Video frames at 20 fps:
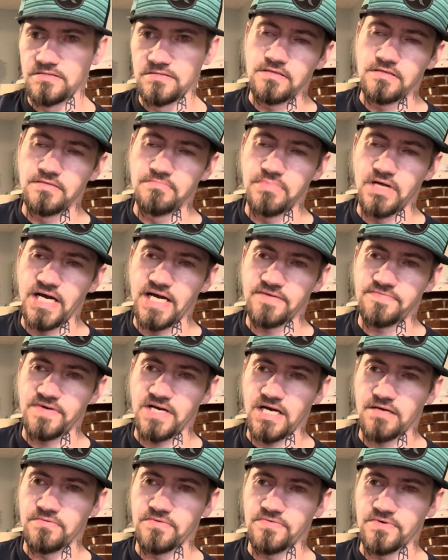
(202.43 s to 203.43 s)
The black
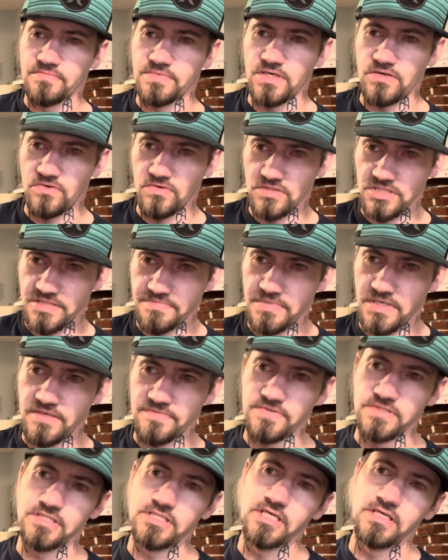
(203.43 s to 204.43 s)
fiber from the orange
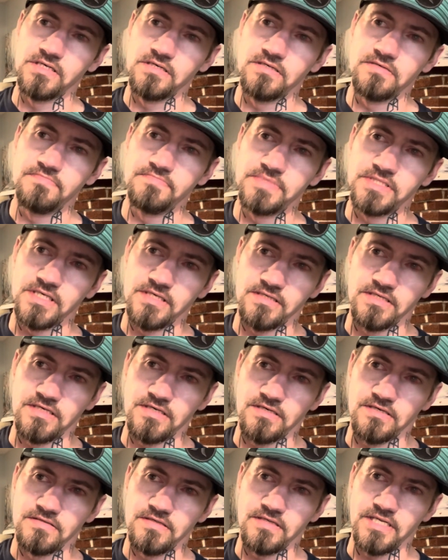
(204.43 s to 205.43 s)
buffer tube to
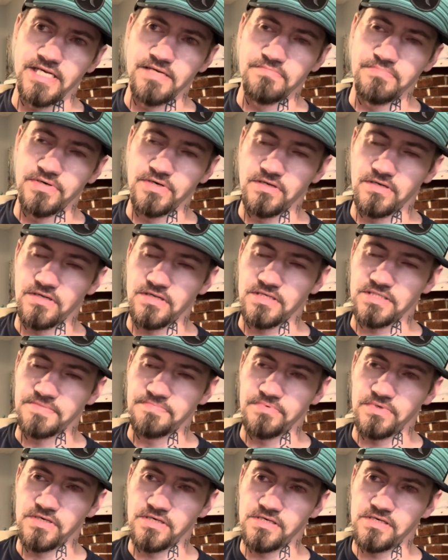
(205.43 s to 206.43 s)
the input of the
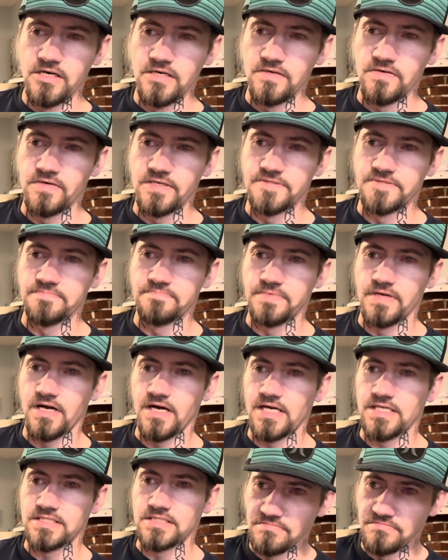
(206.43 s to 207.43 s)
splitter. We
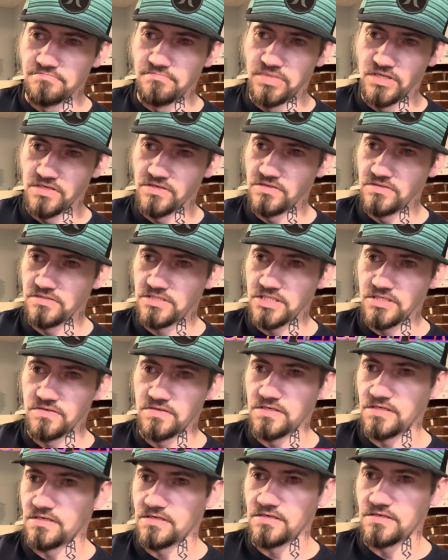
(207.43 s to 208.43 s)
spliced blue
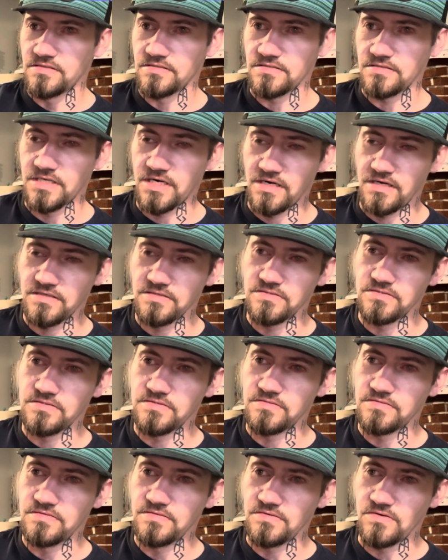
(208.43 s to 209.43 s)
to a
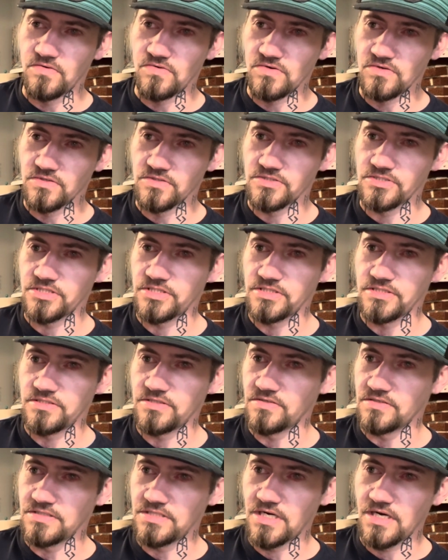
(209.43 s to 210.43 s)
dongle, orange
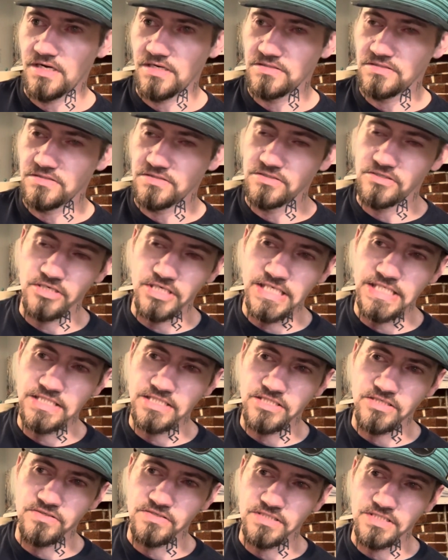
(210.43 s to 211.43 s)
to a dongle,
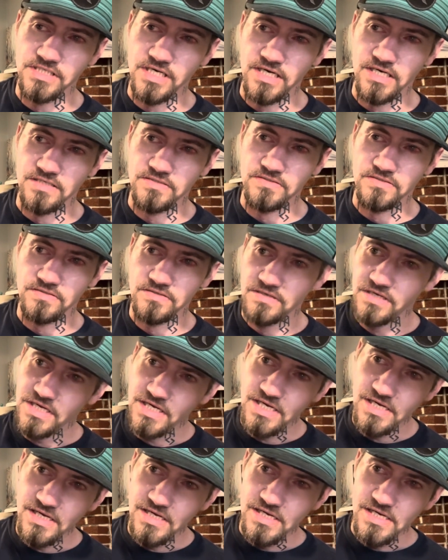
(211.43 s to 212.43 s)
green to a dongle,
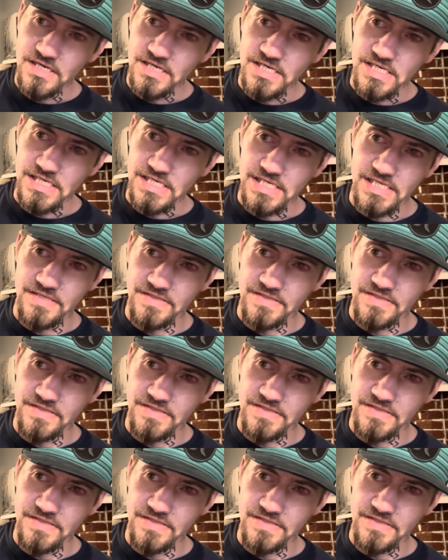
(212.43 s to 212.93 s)
and